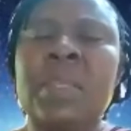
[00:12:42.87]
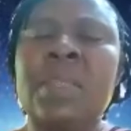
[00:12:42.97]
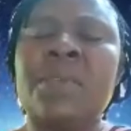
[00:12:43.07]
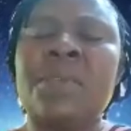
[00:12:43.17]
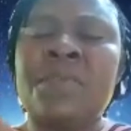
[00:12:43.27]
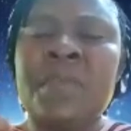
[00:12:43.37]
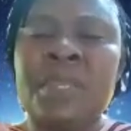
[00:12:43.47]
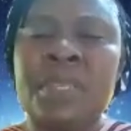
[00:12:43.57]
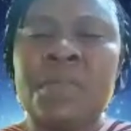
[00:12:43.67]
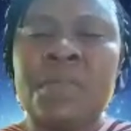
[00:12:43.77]
take care of
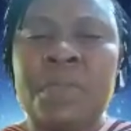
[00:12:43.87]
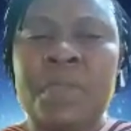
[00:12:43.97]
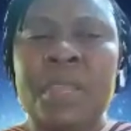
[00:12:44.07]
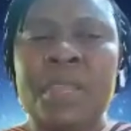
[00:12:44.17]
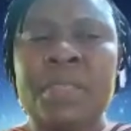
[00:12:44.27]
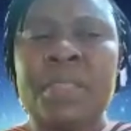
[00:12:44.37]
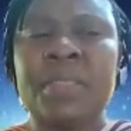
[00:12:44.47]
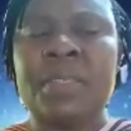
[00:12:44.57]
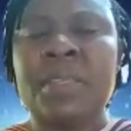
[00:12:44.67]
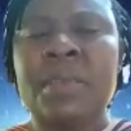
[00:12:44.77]
aged
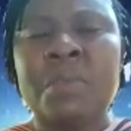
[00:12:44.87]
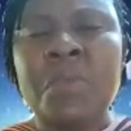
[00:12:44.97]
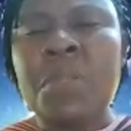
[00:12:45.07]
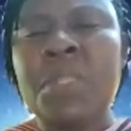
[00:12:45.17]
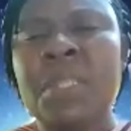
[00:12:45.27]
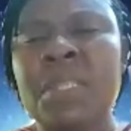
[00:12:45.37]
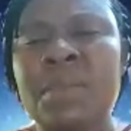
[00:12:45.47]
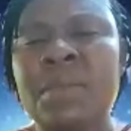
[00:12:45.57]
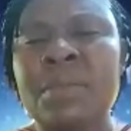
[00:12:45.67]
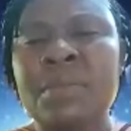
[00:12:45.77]
parents, more than
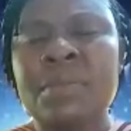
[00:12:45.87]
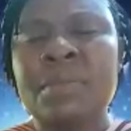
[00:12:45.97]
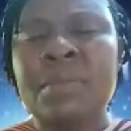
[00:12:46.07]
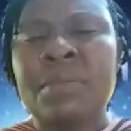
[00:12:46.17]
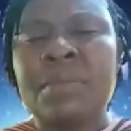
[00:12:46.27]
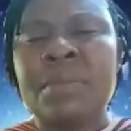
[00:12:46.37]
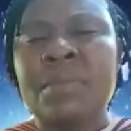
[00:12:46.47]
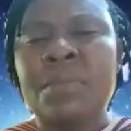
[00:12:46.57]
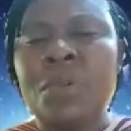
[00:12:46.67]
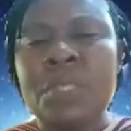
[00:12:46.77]

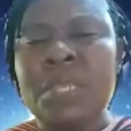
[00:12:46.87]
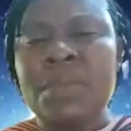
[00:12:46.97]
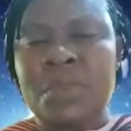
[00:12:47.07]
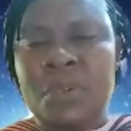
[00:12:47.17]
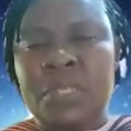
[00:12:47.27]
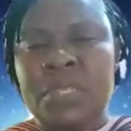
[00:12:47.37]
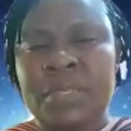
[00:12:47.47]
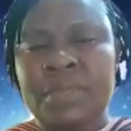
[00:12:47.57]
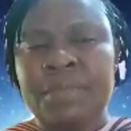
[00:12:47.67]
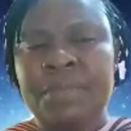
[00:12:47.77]
the
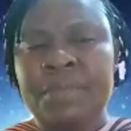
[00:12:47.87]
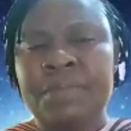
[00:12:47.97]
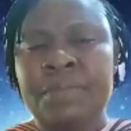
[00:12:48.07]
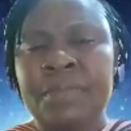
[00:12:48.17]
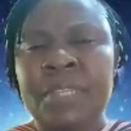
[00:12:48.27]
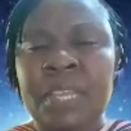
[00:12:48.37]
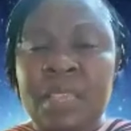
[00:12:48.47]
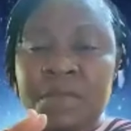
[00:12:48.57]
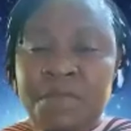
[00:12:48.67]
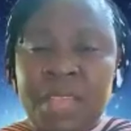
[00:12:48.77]
boys.
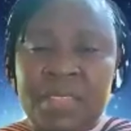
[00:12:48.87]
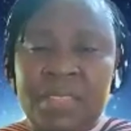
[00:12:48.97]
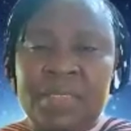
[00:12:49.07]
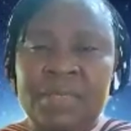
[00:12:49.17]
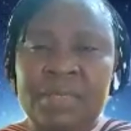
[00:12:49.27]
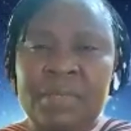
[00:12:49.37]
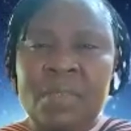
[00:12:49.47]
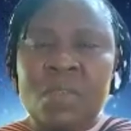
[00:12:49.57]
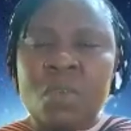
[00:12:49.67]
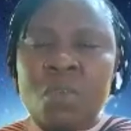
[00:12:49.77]
In fact,
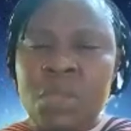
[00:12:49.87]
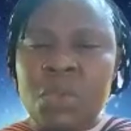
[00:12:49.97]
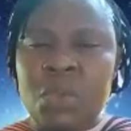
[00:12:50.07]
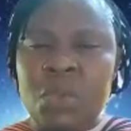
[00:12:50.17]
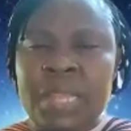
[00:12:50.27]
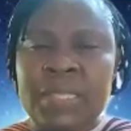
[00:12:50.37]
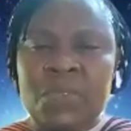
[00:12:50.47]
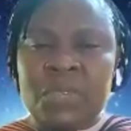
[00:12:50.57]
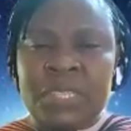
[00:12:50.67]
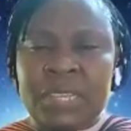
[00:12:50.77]
when you look at
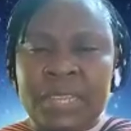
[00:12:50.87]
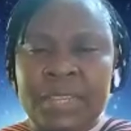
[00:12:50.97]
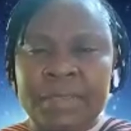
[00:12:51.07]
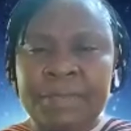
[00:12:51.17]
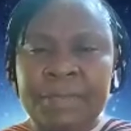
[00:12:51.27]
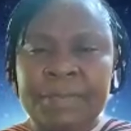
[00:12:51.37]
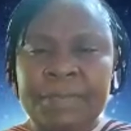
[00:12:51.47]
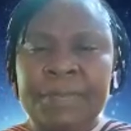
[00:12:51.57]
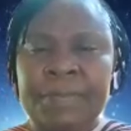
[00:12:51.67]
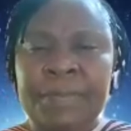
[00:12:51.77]
it critically,
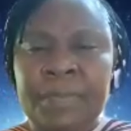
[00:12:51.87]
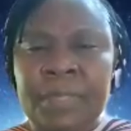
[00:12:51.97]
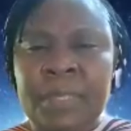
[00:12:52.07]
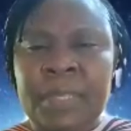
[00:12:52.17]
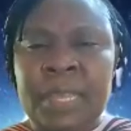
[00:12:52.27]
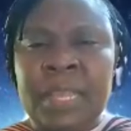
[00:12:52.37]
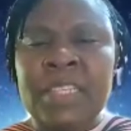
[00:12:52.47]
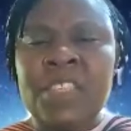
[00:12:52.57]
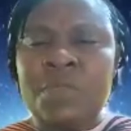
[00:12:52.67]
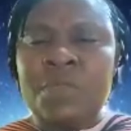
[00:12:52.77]
at
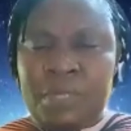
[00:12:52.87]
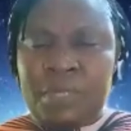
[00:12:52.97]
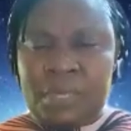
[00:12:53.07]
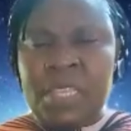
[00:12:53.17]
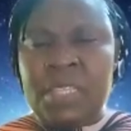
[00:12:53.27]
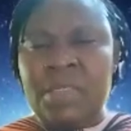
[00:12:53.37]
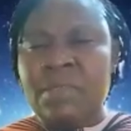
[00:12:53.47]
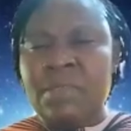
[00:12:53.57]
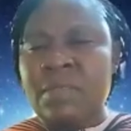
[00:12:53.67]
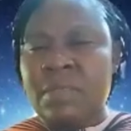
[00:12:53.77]
least we've seen
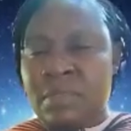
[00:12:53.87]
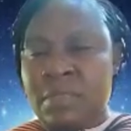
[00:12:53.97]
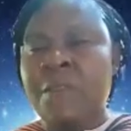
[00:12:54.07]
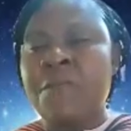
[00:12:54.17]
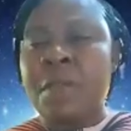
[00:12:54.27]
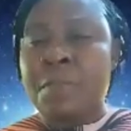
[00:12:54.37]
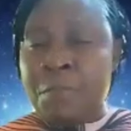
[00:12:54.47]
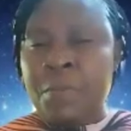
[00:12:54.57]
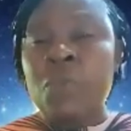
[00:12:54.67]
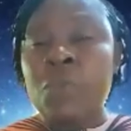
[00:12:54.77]
several
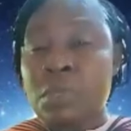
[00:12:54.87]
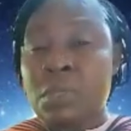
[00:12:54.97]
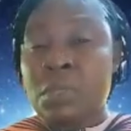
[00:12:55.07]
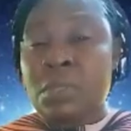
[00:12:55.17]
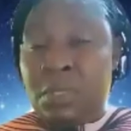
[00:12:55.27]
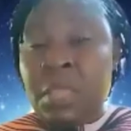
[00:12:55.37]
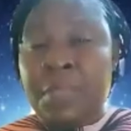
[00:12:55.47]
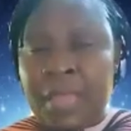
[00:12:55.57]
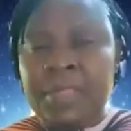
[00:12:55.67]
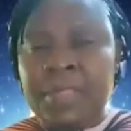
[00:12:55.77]
people say
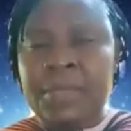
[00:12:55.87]
that